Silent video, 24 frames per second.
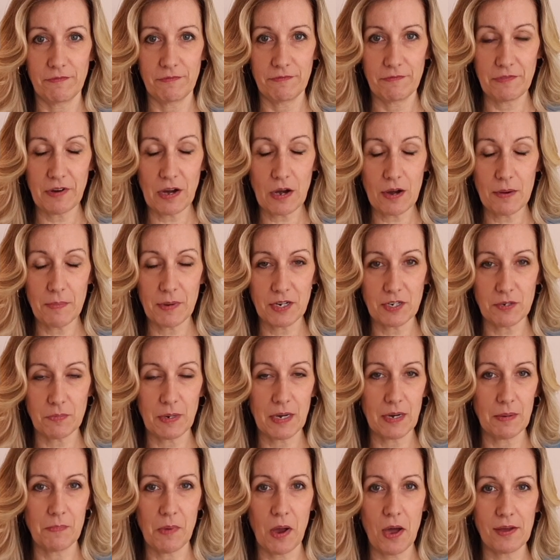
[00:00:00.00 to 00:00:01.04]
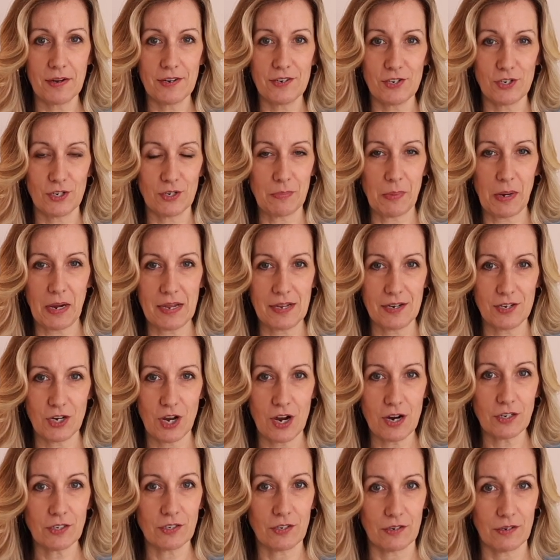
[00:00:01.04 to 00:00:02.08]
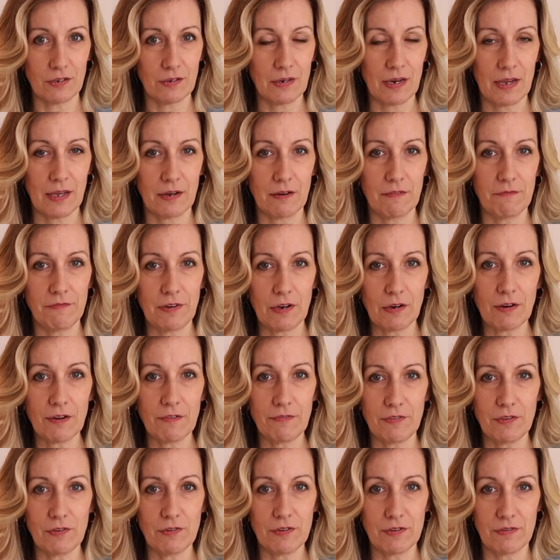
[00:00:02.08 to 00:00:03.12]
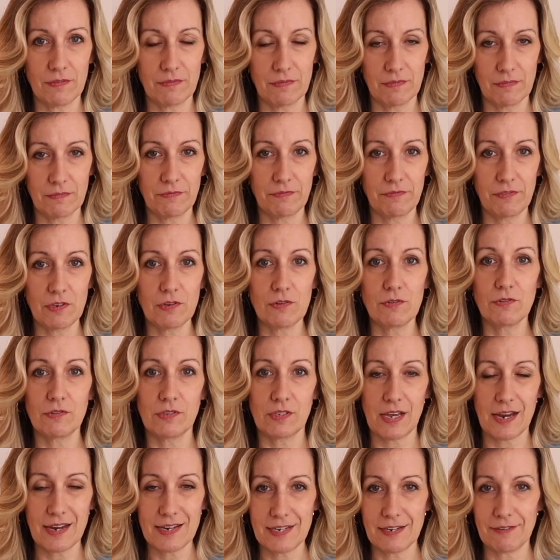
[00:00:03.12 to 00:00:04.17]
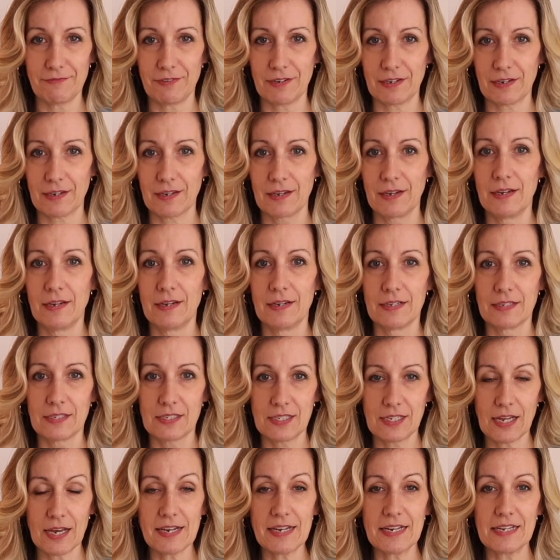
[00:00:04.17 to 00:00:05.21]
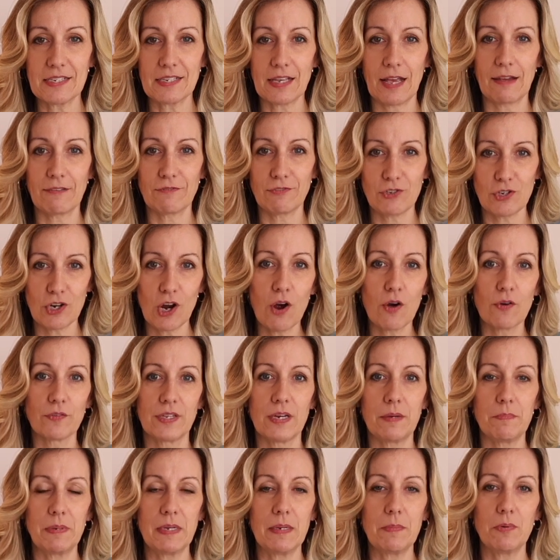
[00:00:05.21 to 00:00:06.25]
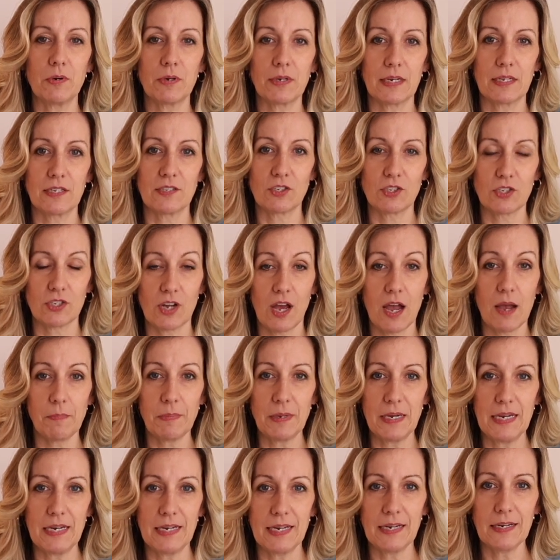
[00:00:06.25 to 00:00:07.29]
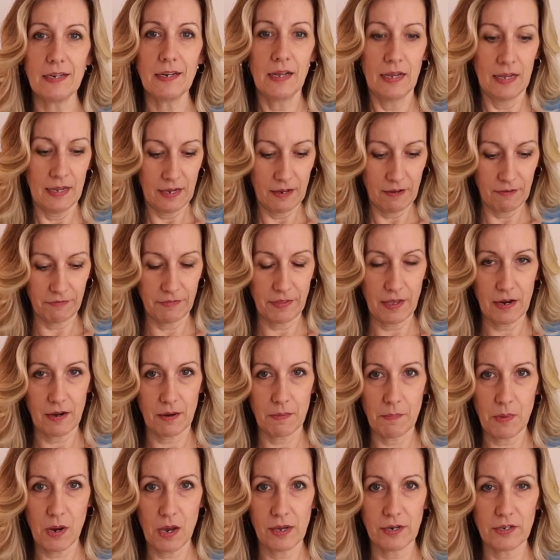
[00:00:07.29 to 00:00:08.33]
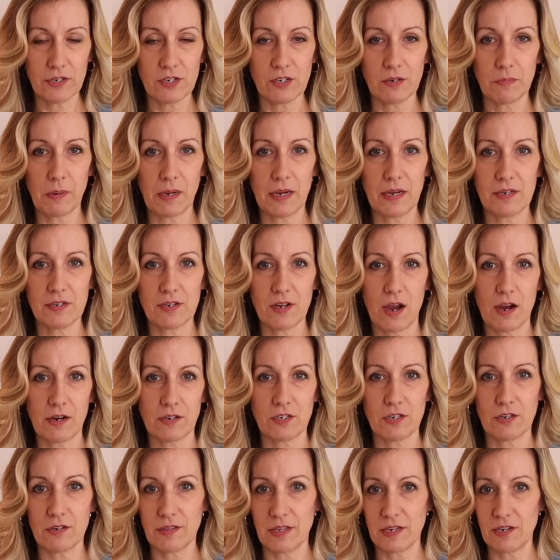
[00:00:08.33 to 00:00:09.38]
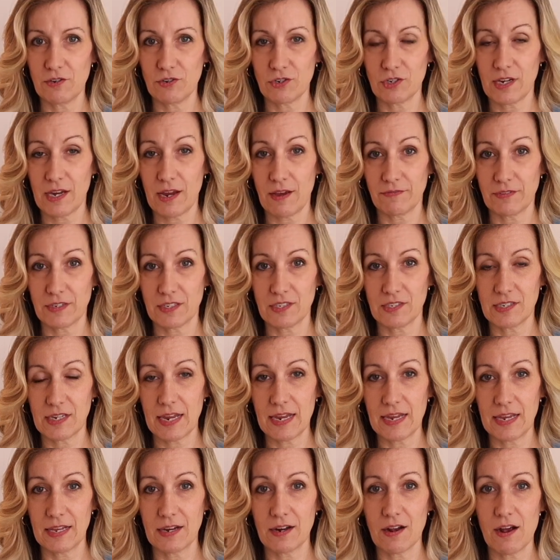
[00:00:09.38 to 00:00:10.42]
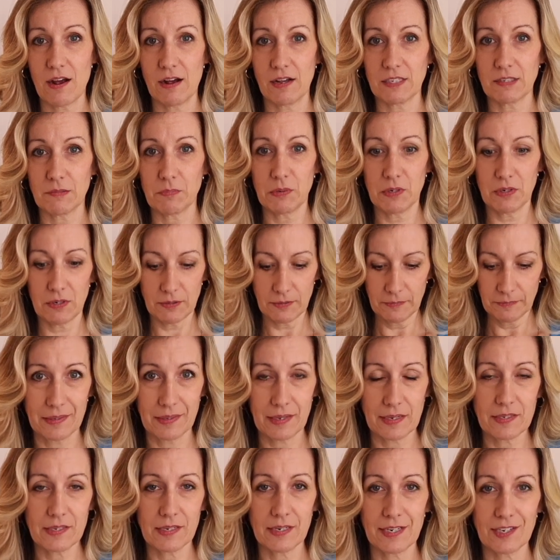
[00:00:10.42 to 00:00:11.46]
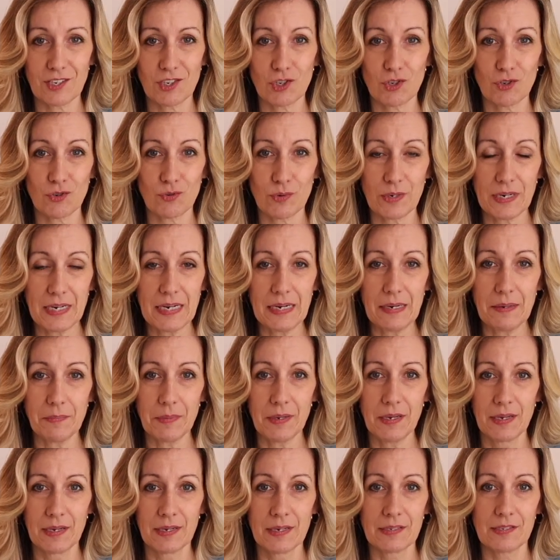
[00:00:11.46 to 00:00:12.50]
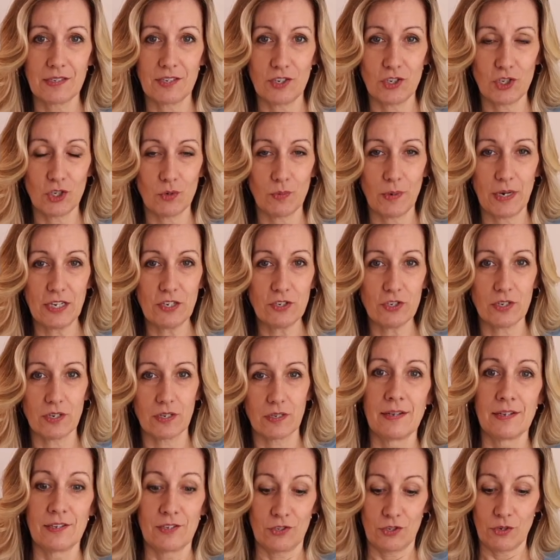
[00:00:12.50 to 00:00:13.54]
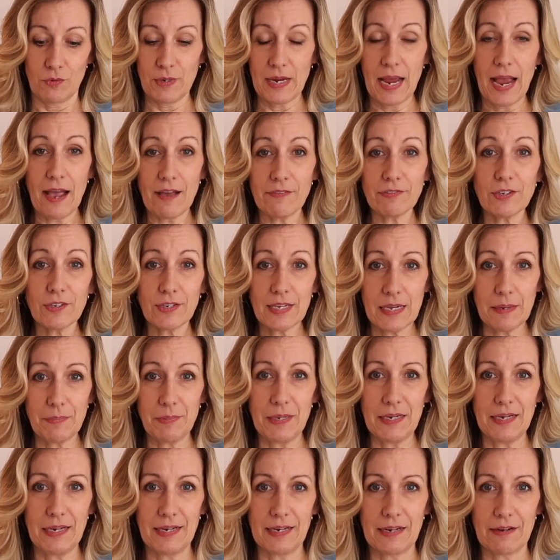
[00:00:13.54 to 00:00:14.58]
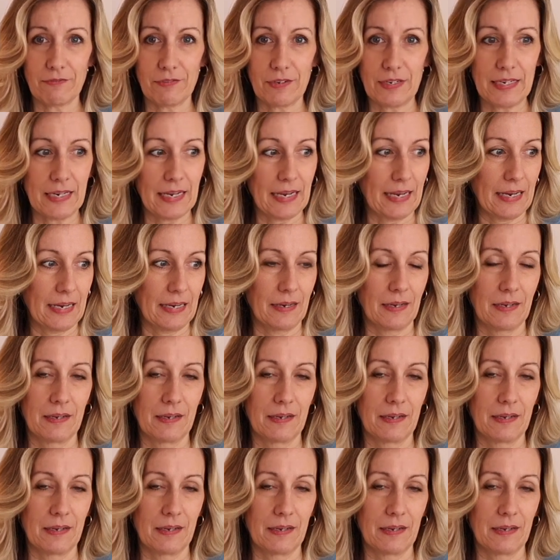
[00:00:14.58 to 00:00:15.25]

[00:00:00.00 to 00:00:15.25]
very much being monitored by a doctor, and a very few scientific studies have shown that people can stop eating if they are monitored by a doctor. They usually have to stay in a hospital. That's an extreme situation. So we have to keep eating every day.